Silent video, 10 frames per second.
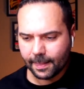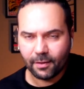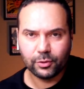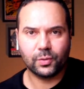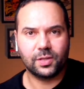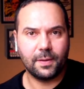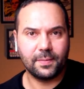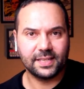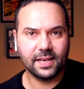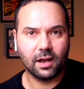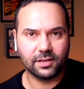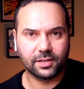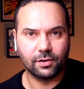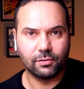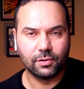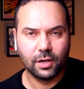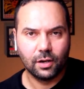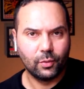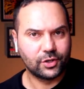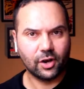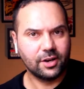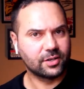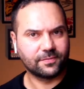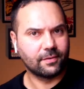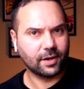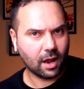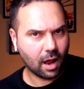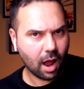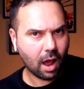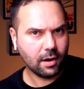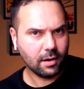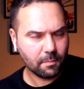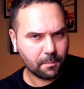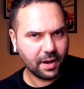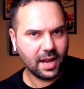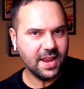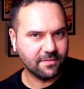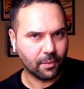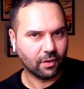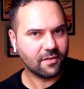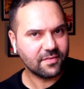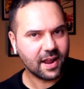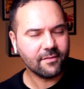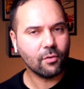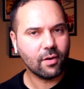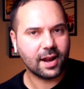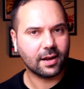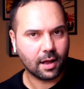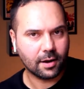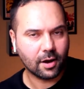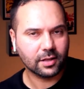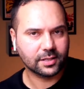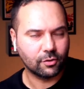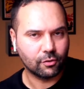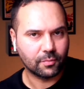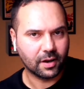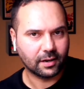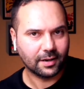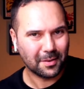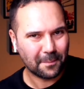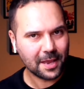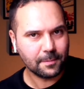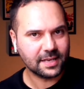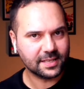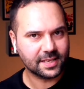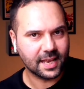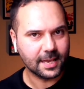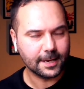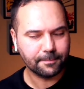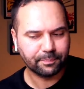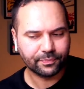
There was also the BBC article, which I just found unbelievable. I've never read an article, Michael, in the BBC